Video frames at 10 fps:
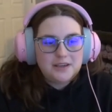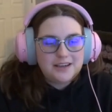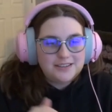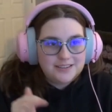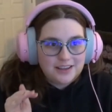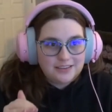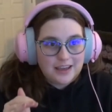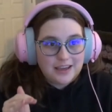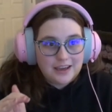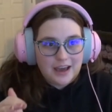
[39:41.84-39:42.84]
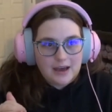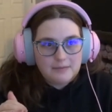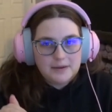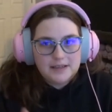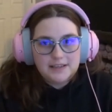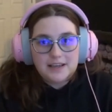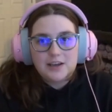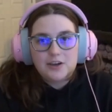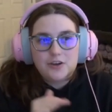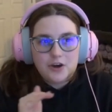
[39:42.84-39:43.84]
because the thing happened
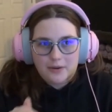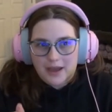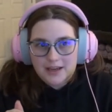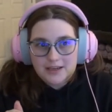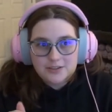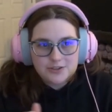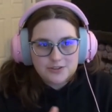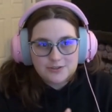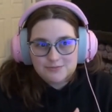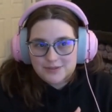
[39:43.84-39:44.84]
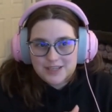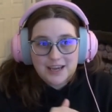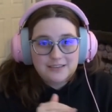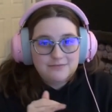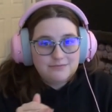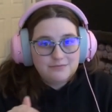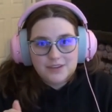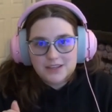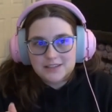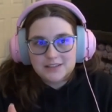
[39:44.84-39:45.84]
like go ahead and just say
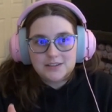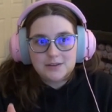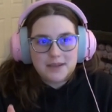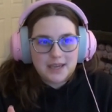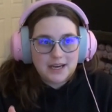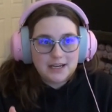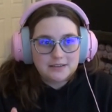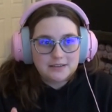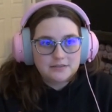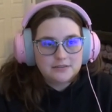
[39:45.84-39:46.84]
this is the beginning